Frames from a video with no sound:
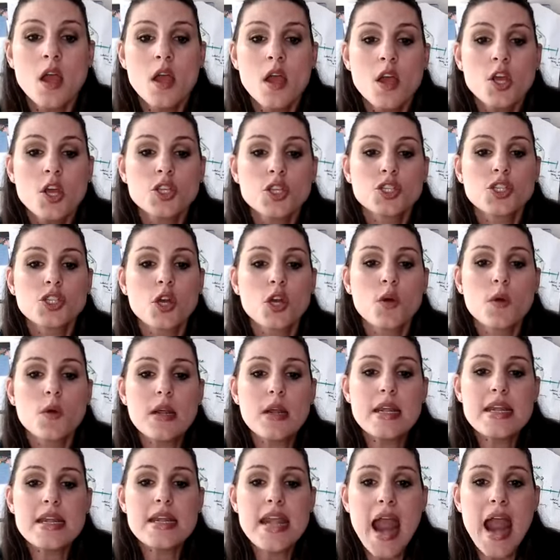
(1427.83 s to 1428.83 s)
So
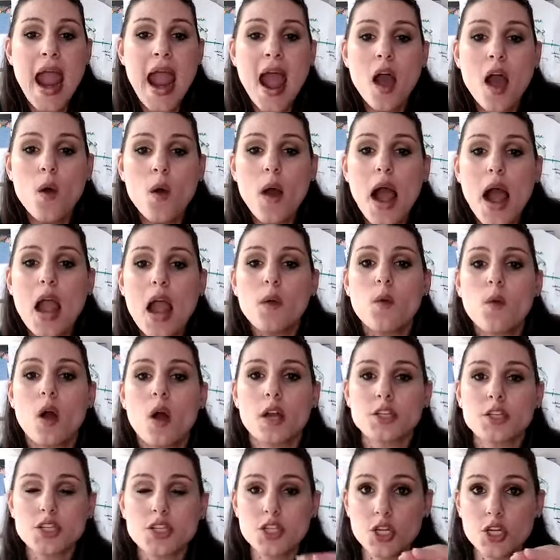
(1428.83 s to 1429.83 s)
now I
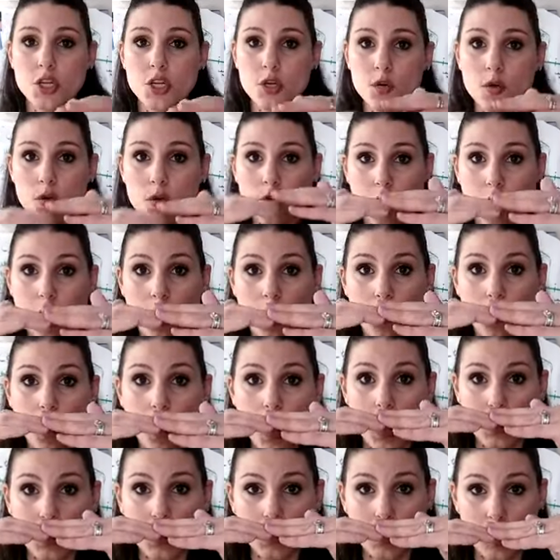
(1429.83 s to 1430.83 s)
want to go
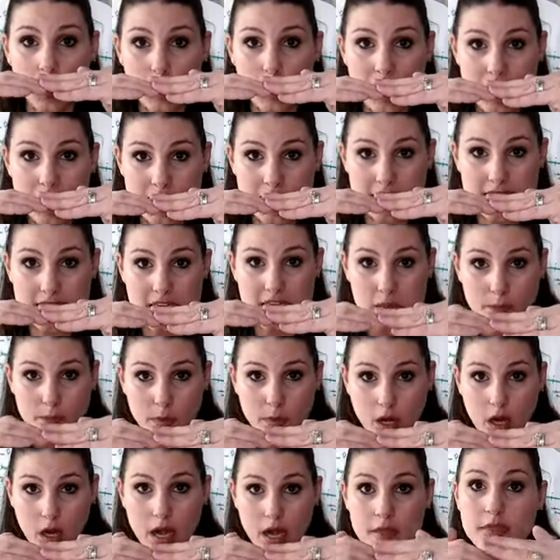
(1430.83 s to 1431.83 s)
a little bit
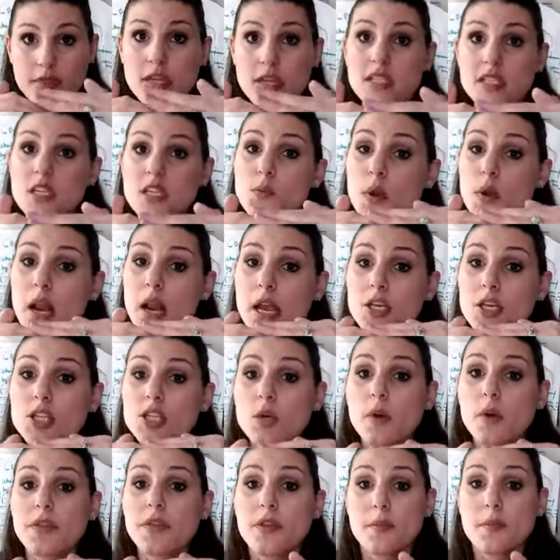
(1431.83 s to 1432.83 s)
deeper. And this is what I do
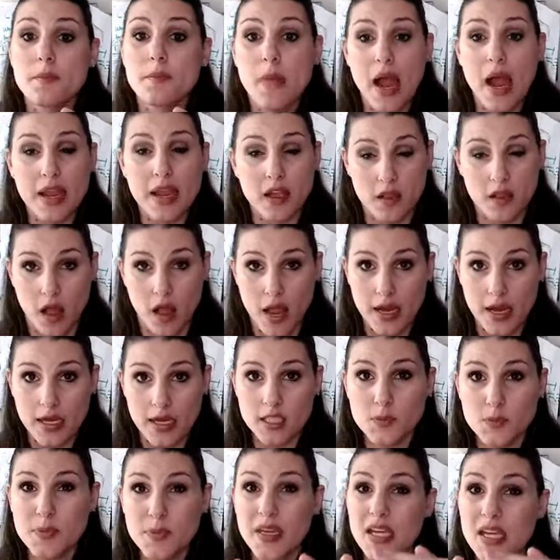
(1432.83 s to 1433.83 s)
with my clients
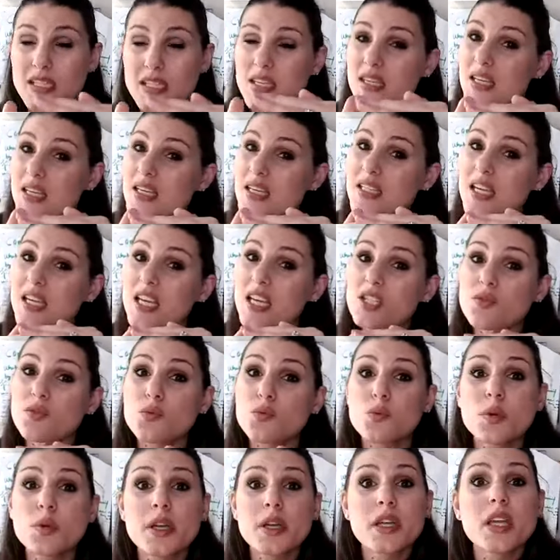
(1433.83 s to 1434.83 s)
because this is
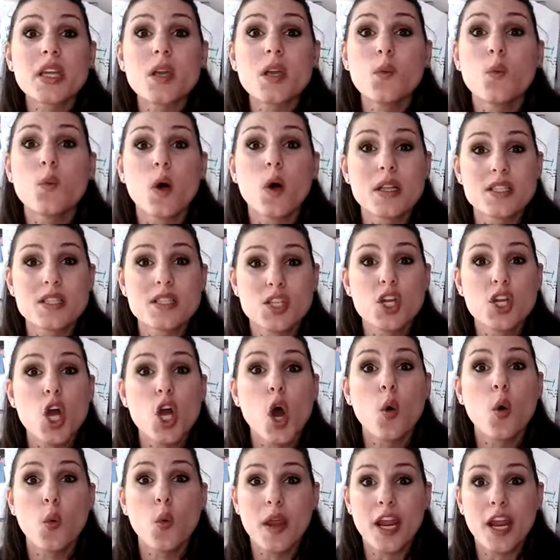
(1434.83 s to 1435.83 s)
really what's
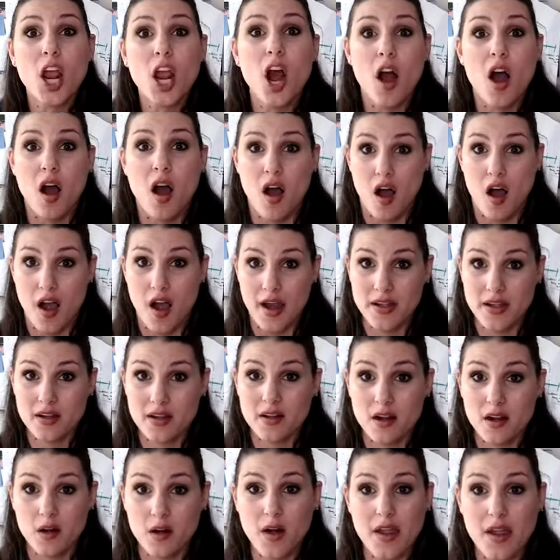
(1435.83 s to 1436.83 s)
going on.
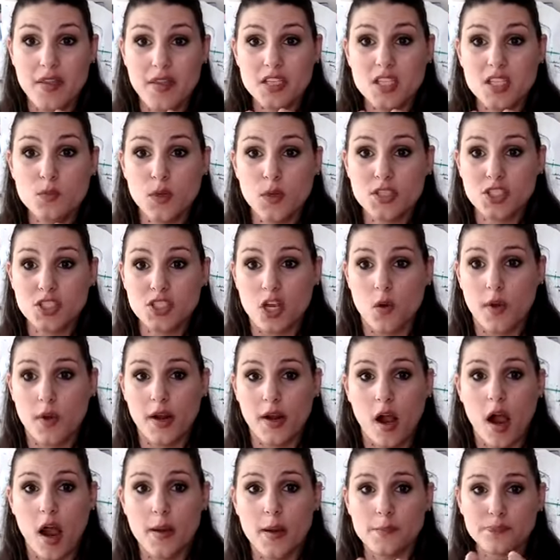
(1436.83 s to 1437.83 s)
Okay, this is what's going
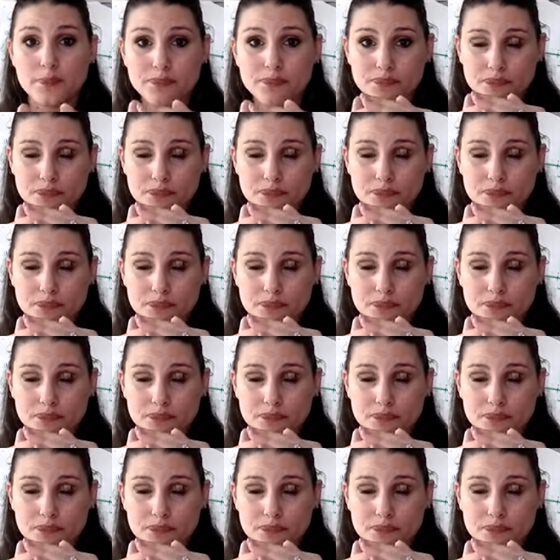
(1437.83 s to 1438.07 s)
on.